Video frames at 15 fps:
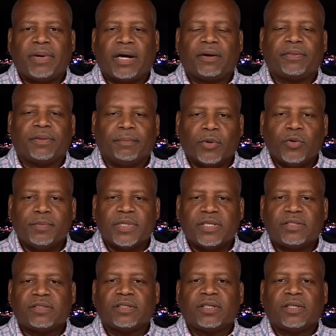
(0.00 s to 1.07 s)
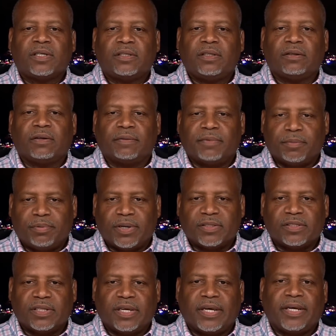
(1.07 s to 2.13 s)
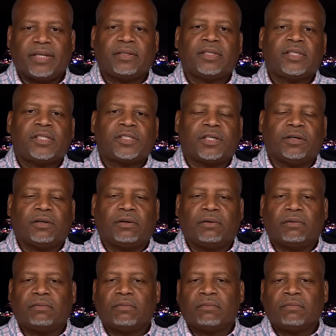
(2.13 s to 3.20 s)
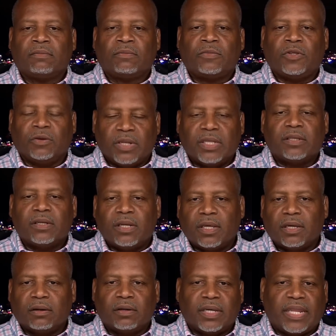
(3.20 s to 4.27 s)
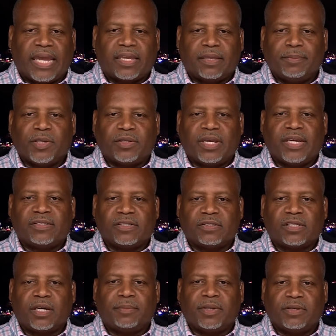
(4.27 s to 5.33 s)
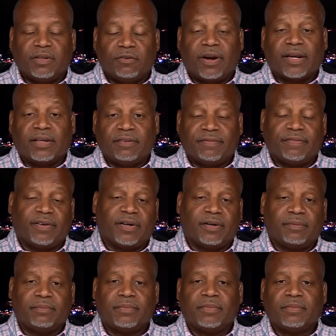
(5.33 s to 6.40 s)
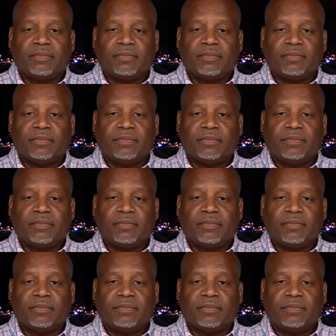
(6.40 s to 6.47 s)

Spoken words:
about the movements, you know, of the president. So you need to know, and that communication is coming directly from